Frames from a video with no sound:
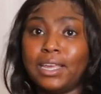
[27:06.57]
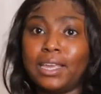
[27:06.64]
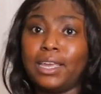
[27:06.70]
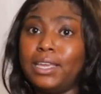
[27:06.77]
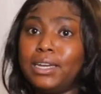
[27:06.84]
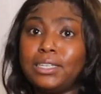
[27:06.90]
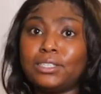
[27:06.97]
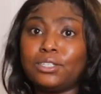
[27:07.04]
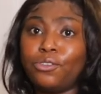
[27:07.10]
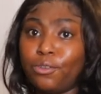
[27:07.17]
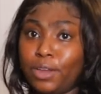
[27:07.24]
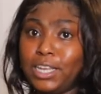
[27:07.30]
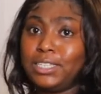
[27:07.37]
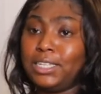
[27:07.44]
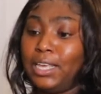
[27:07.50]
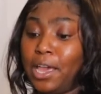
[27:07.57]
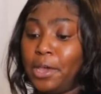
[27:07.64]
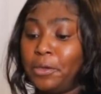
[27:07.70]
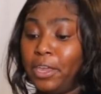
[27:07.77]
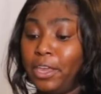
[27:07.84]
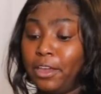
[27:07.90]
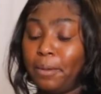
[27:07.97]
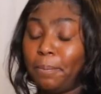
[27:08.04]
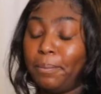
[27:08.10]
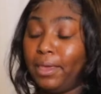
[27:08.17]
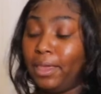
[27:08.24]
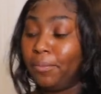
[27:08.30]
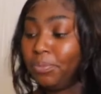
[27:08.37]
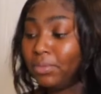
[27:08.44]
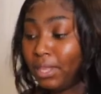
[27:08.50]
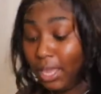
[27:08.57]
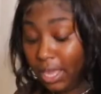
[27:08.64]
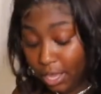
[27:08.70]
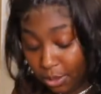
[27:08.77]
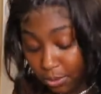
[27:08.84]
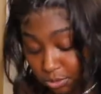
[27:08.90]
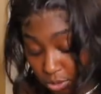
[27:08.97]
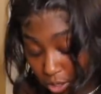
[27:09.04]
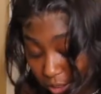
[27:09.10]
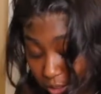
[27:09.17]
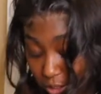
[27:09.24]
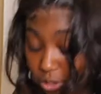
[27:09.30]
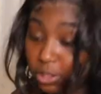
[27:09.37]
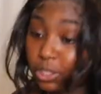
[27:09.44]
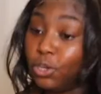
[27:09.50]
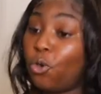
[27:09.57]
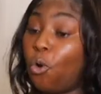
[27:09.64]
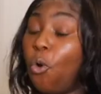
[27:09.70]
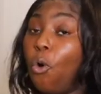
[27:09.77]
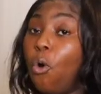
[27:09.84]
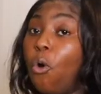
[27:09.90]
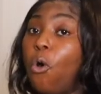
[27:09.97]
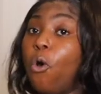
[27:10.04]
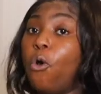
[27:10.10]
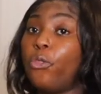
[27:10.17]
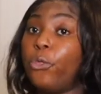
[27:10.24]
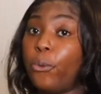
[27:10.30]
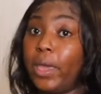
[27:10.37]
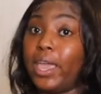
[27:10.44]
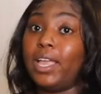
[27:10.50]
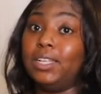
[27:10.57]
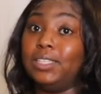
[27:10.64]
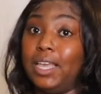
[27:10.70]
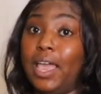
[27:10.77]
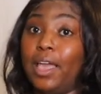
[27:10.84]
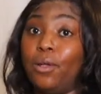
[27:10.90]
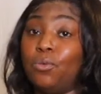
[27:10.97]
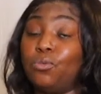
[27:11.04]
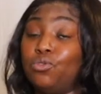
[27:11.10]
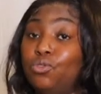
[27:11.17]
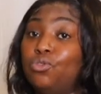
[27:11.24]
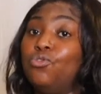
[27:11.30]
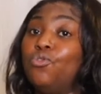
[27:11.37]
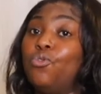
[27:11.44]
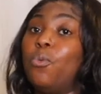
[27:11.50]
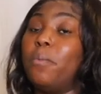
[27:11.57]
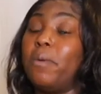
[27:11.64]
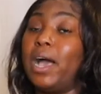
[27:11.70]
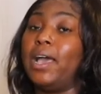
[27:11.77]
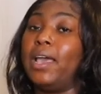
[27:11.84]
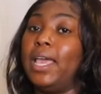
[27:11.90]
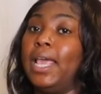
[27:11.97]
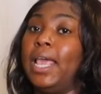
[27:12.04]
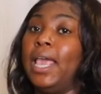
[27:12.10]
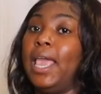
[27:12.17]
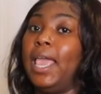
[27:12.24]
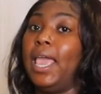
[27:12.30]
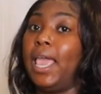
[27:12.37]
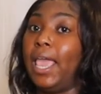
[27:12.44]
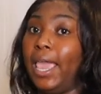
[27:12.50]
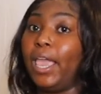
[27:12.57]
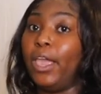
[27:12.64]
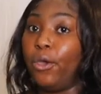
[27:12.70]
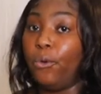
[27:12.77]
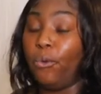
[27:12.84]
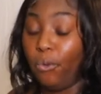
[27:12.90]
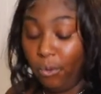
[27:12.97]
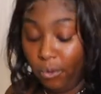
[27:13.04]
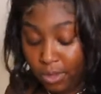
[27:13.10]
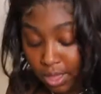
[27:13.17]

Like it is crazy out here, but it goes literally all the way down to my ankle